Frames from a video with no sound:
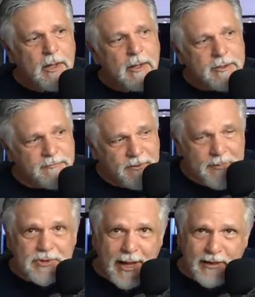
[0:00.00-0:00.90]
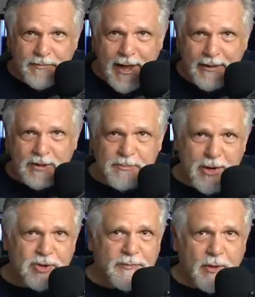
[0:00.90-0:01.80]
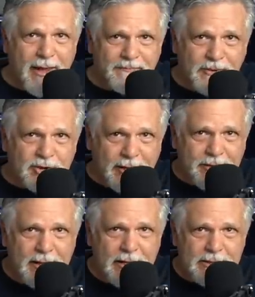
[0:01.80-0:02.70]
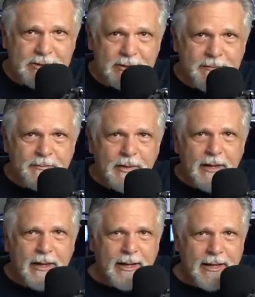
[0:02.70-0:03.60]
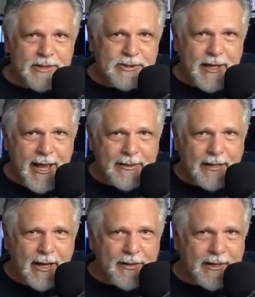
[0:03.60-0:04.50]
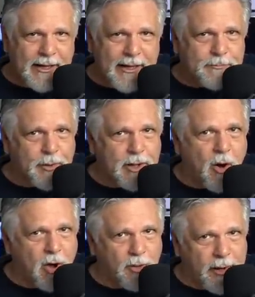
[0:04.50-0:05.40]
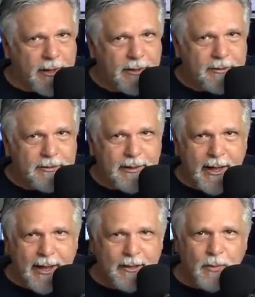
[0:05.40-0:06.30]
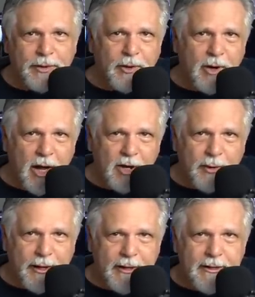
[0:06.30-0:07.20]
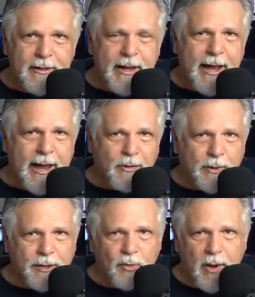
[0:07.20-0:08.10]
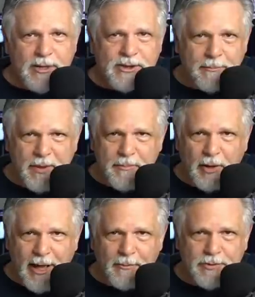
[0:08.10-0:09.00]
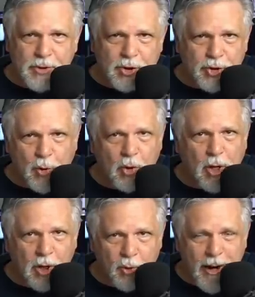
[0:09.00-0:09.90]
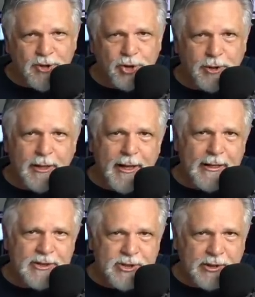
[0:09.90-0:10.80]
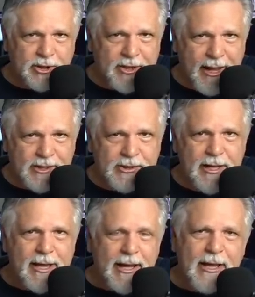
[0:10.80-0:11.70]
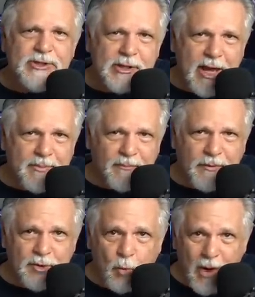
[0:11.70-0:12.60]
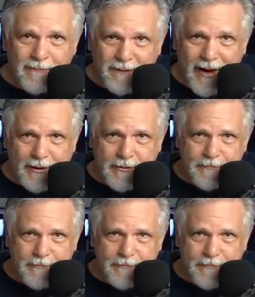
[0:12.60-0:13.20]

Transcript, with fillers: The flip side of that, especially if you have fish like these, is that they can get pretty ornery and when they're hungry. And one of the ways that people help to control aggression in cichlid tanks is to keep the fish well fed.